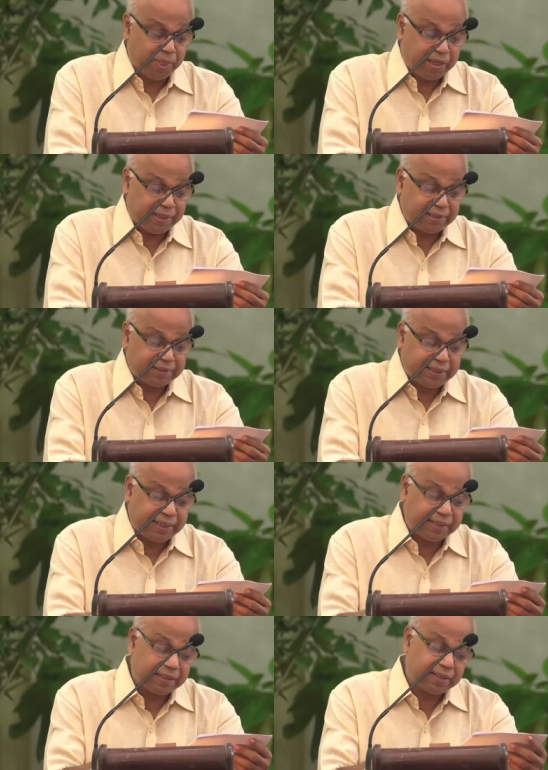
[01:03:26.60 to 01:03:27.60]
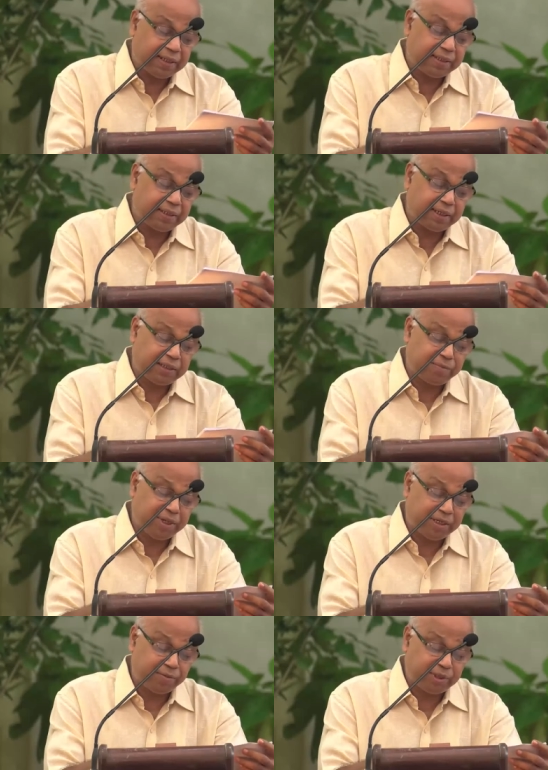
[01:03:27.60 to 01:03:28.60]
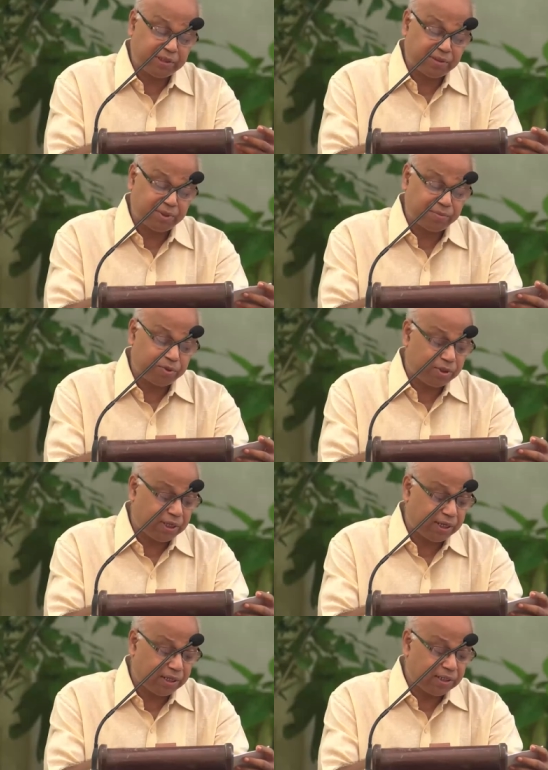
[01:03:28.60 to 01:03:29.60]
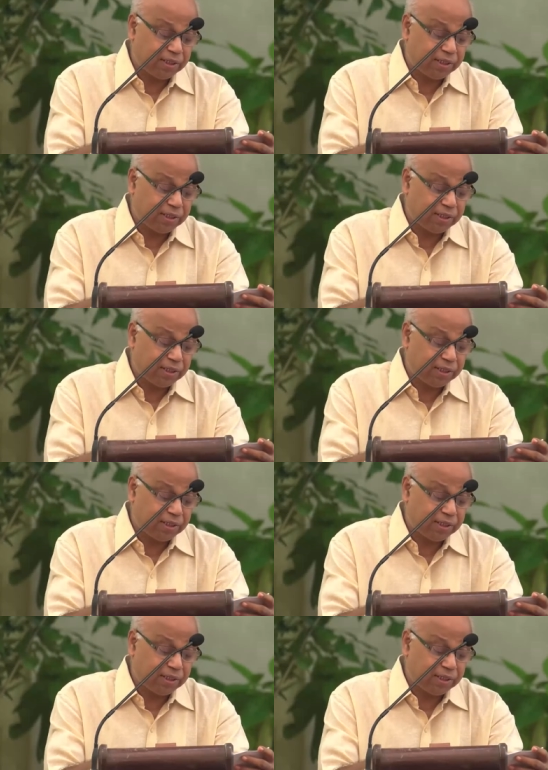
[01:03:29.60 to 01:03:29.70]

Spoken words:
It is said that the ultimate wish of the Buddha